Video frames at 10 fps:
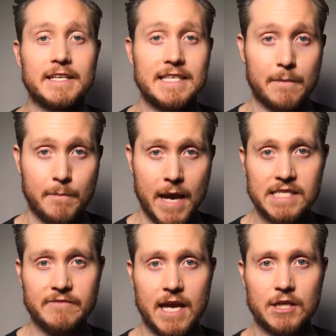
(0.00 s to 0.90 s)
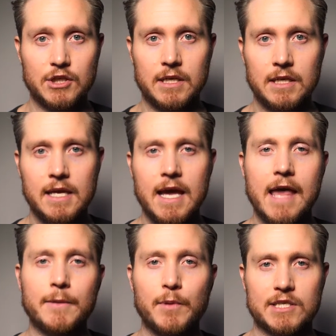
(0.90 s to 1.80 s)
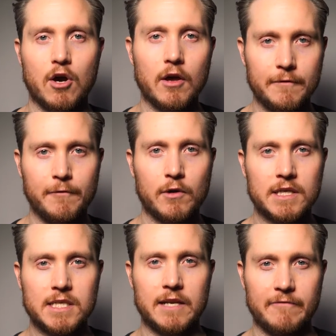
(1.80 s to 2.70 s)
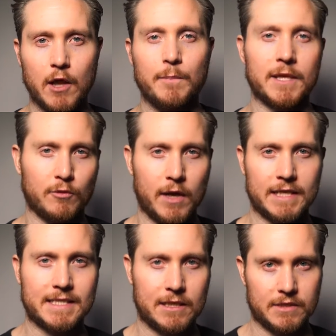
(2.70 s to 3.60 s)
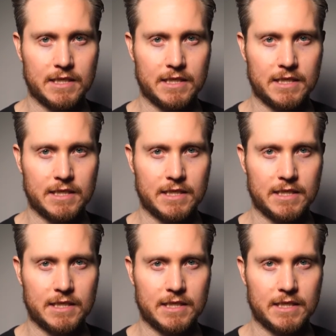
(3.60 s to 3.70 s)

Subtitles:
They take massive action and they place all their focus on developing the right skill